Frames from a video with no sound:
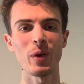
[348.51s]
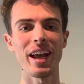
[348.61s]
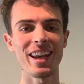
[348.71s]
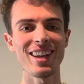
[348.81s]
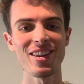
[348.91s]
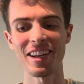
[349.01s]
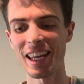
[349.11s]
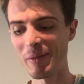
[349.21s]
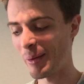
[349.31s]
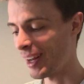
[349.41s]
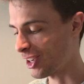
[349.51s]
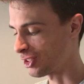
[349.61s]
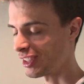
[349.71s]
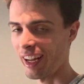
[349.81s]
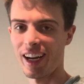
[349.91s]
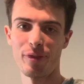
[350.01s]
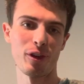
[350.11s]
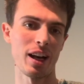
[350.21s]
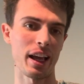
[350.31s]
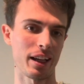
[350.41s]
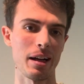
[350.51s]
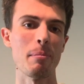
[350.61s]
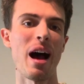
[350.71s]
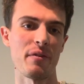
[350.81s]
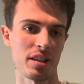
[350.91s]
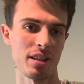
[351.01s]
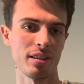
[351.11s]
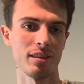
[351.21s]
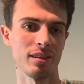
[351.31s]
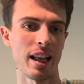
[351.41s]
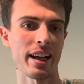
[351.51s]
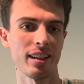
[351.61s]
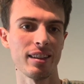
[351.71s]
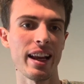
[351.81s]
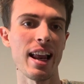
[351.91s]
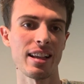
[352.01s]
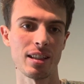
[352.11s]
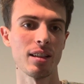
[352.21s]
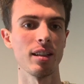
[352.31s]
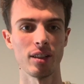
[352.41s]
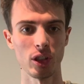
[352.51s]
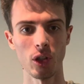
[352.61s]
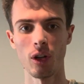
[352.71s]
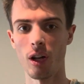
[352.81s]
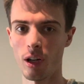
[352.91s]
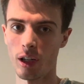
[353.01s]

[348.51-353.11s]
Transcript: way you can keep them in a container for like months. Like they last so long.